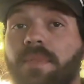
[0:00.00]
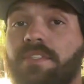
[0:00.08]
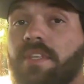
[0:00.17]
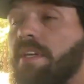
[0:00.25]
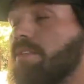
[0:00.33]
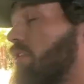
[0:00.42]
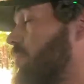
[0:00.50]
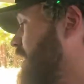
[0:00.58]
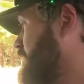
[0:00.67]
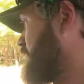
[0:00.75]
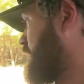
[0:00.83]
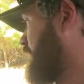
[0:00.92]
this thing is all
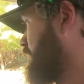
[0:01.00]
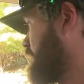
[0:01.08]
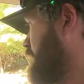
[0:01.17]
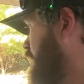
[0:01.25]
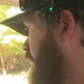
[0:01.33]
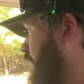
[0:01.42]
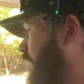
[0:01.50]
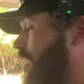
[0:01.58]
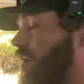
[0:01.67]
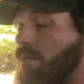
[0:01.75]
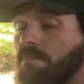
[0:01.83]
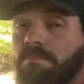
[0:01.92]
back together.
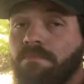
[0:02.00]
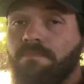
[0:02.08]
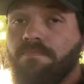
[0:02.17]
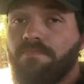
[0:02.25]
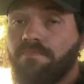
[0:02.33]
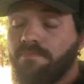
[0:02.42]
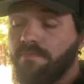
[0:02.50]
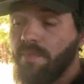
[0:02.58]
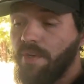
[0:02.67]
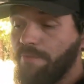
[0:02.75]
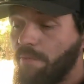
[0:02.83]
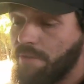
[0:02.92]

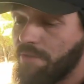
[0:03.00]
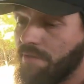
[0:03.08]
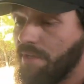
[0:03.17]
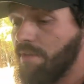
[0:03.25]
Unfortunately